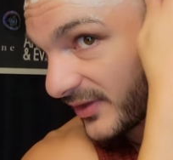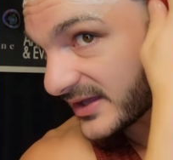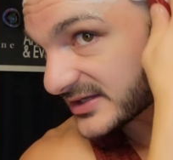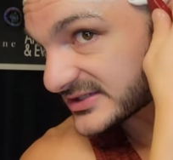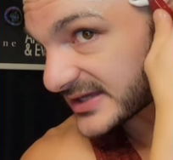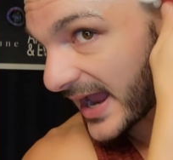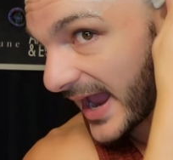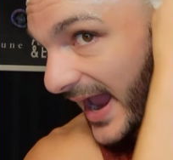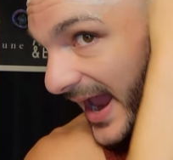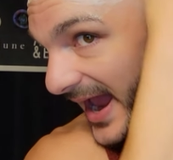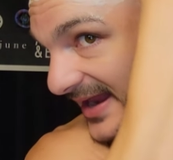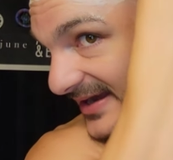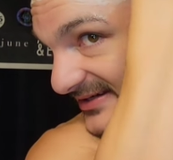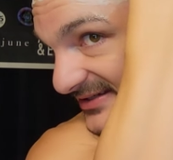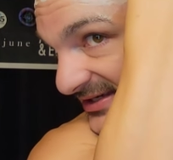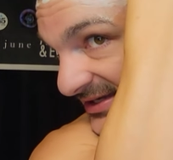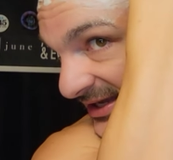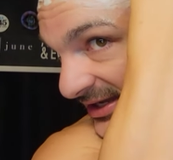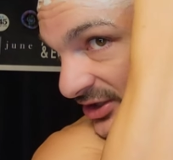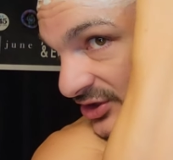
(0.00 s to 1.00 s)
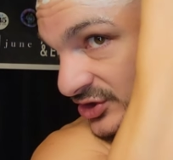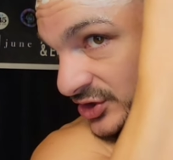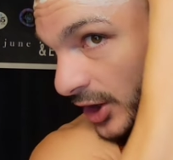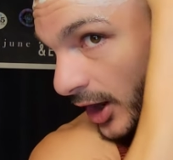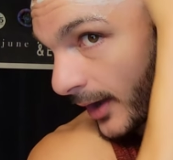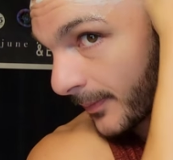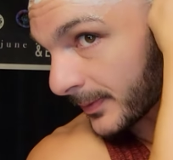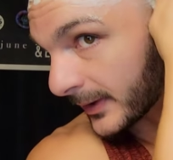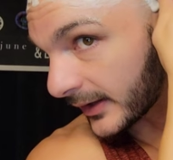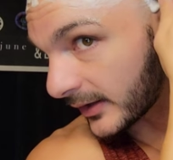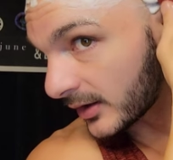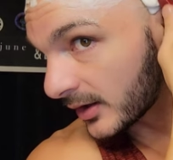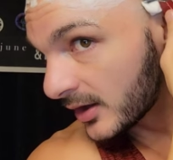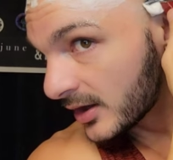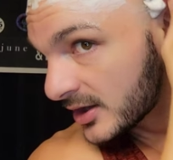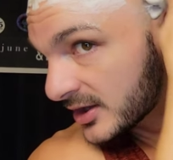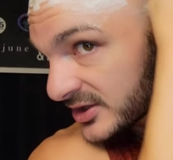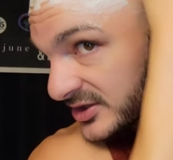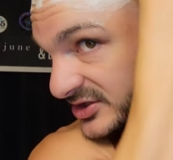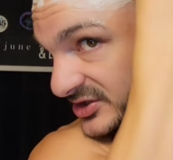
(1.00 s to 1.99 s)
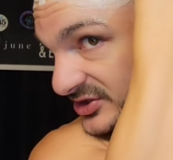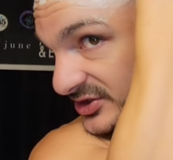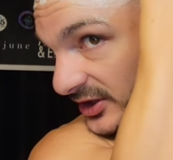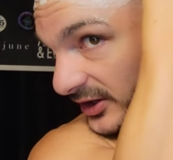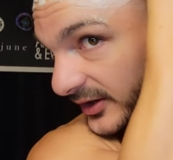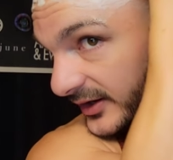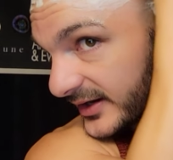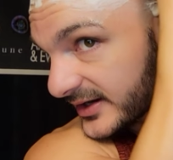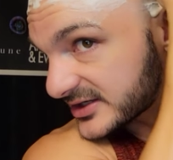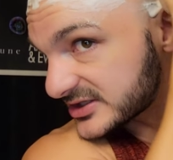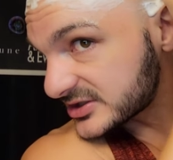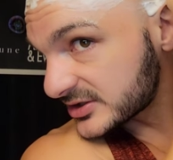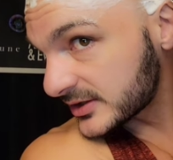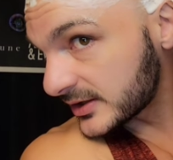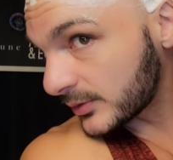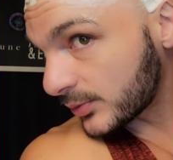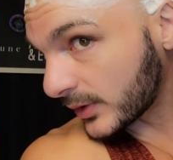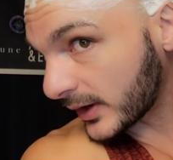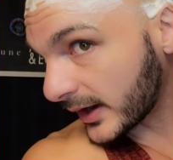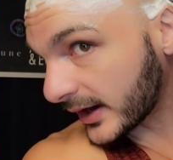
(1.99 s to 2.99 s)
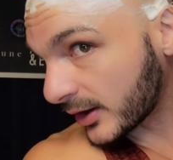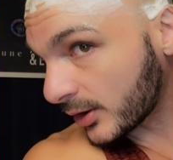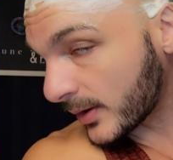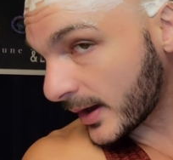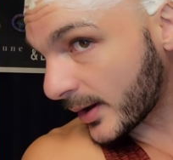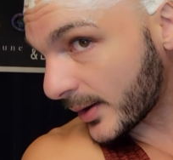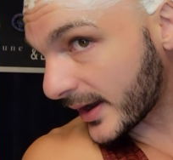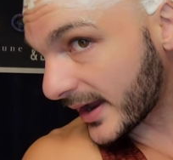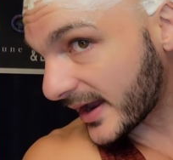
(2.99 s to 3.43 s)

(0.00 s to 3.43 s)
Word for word: this antique shopping. Seriously, when I go out